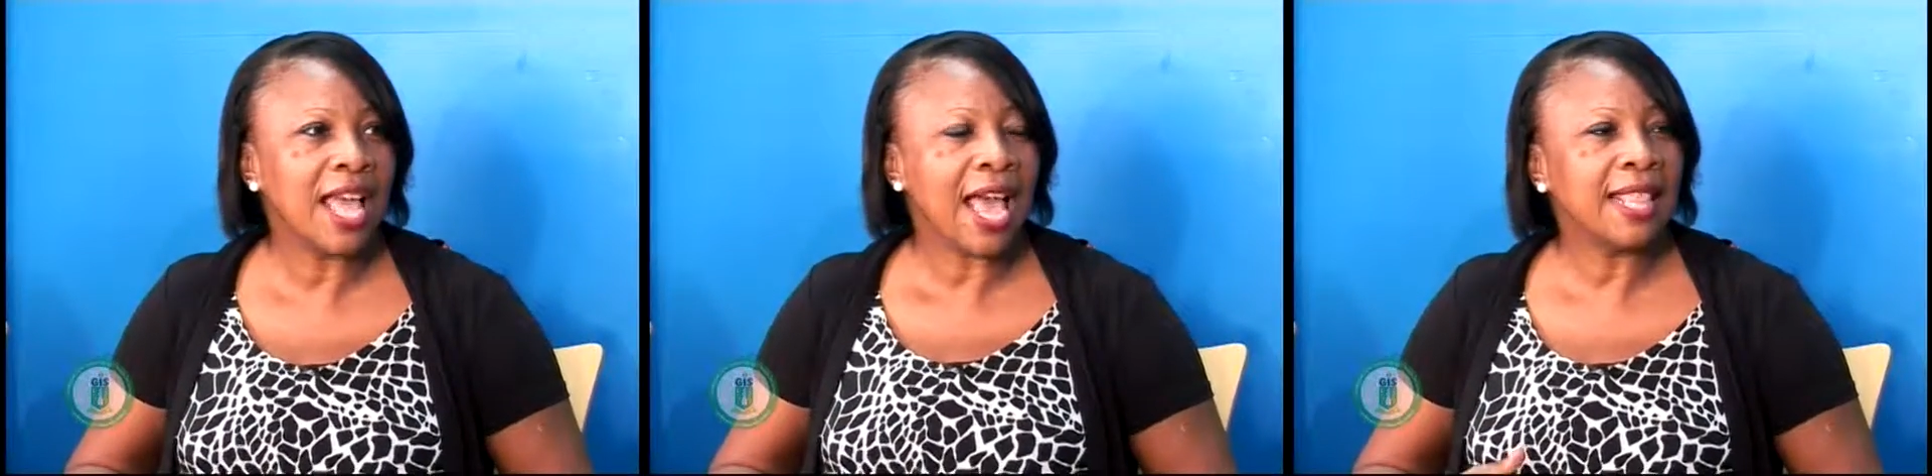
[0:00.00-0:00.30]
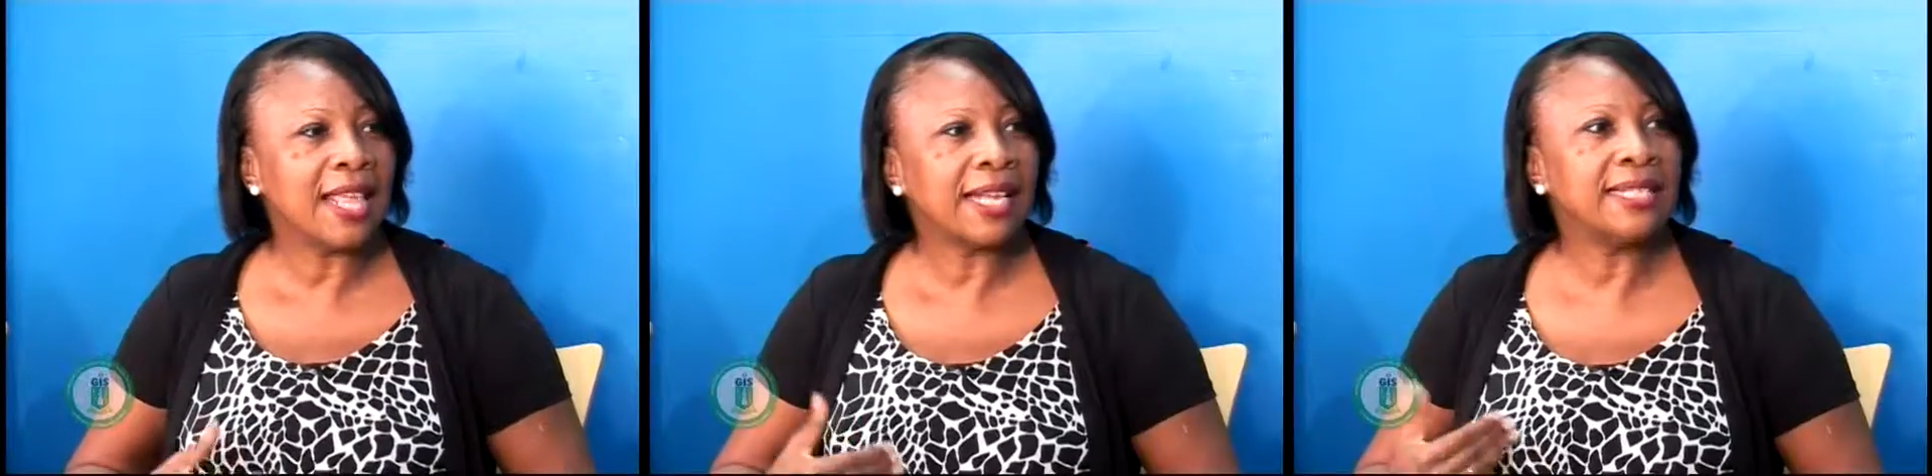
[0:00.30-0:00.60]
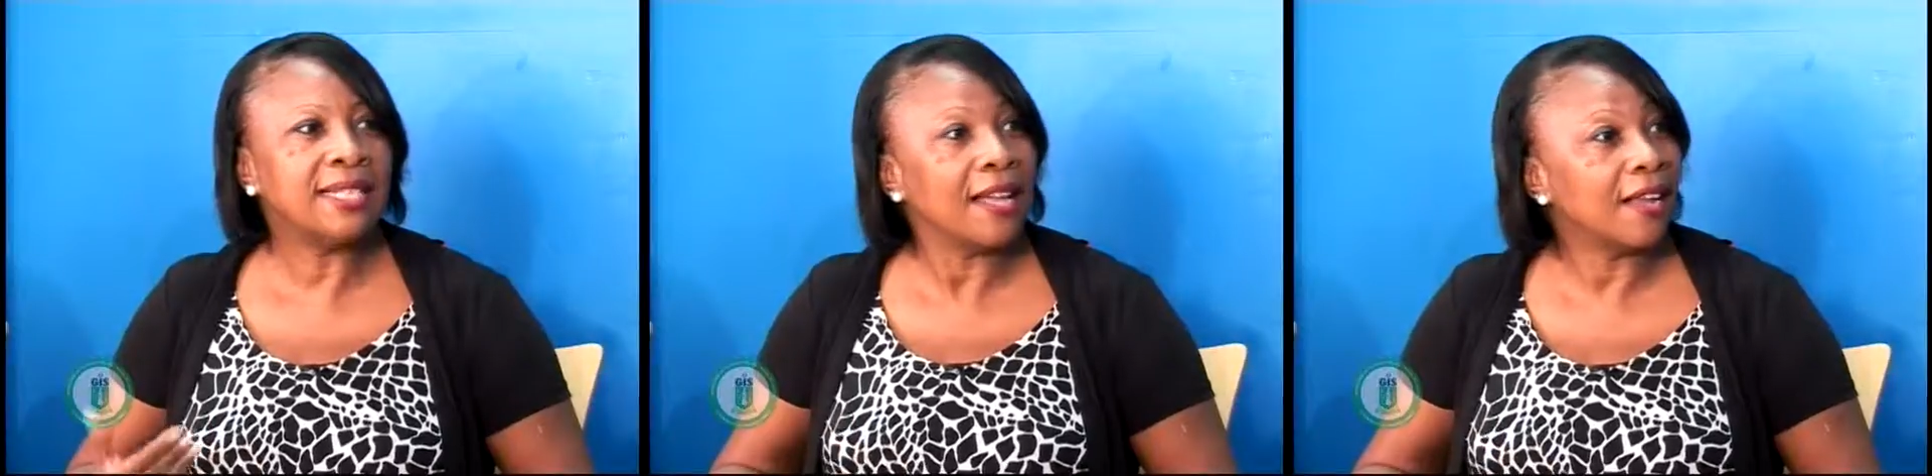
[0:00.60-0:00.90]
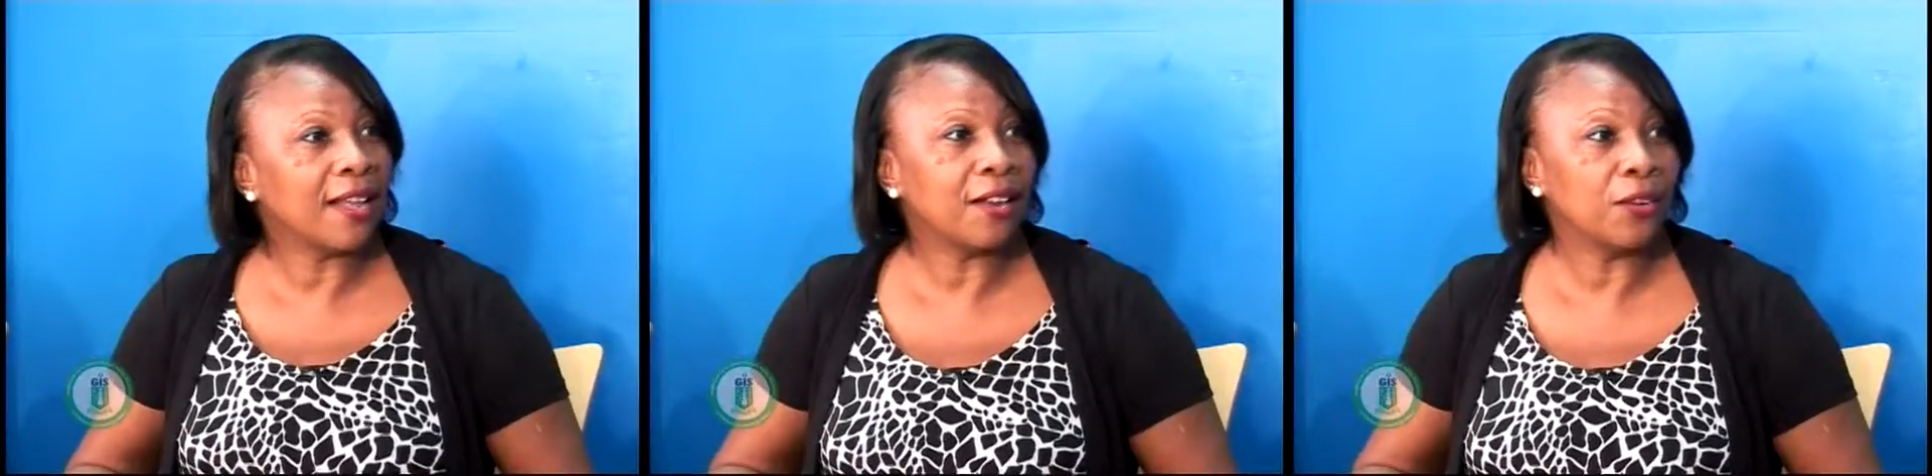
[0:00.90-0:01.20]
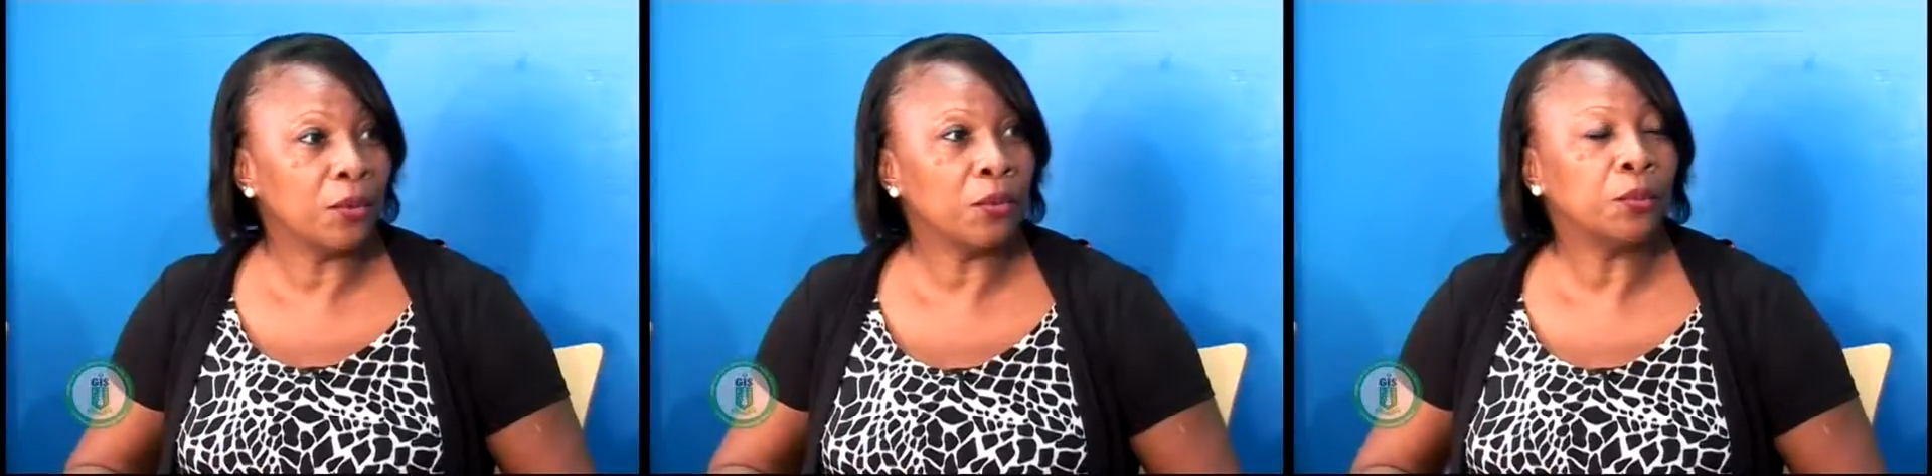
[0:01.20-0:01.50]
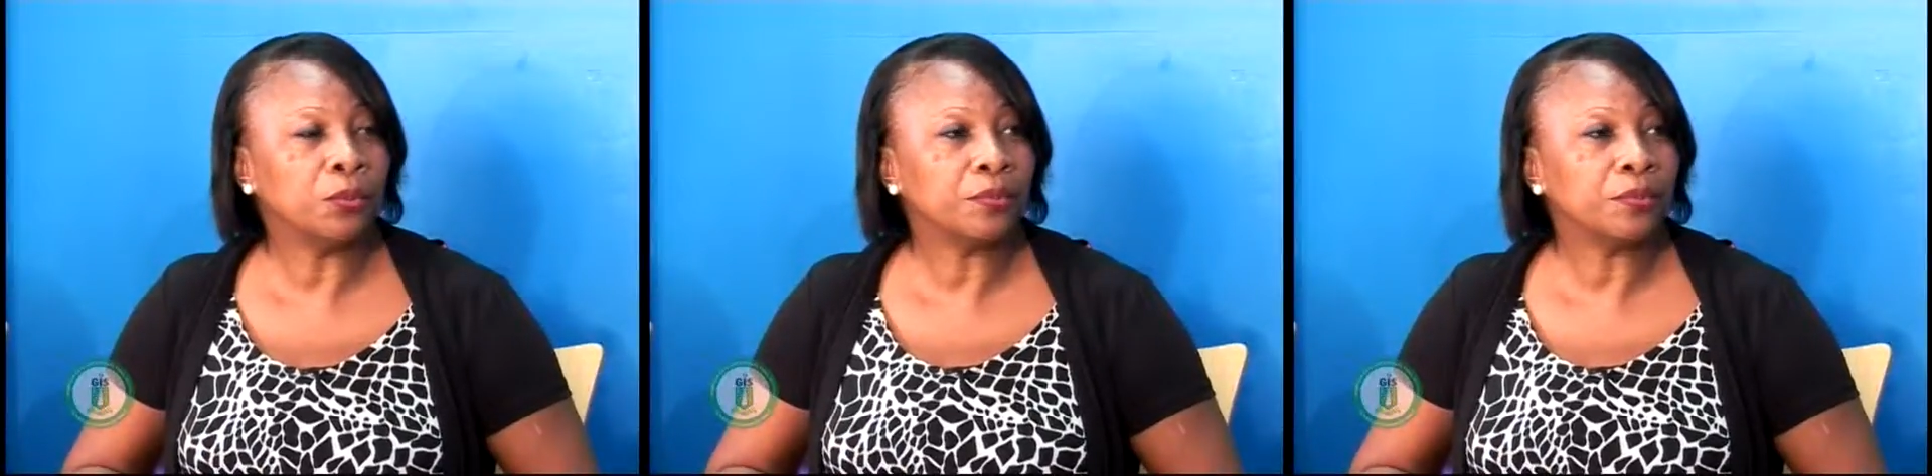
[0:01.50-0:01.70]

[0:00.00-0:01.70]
and that they are not alone.